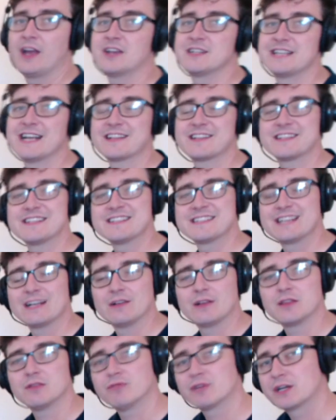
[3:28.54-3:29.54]
because that doesn't
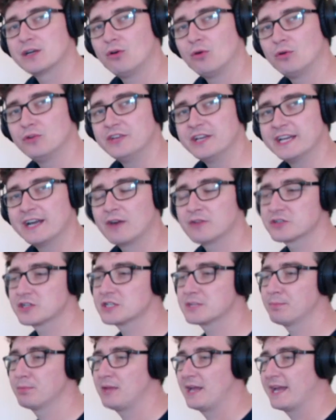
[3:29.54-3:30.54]
sound like the recording.
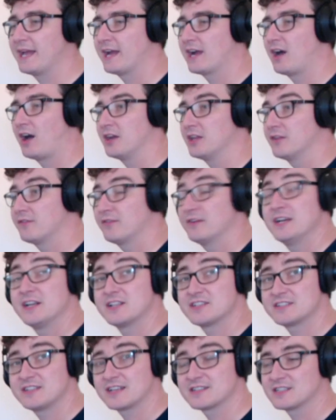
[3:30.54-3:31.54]
Oscar's playing it kind of
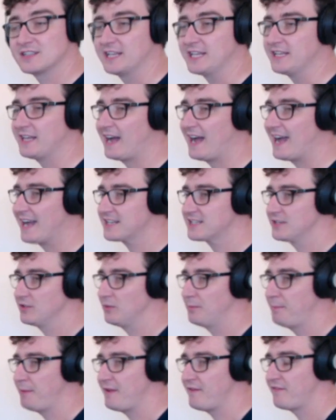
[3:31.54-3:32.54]
subtly. That accent
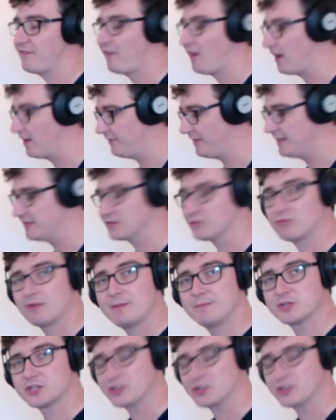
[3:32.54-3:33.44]
on beat five is a rim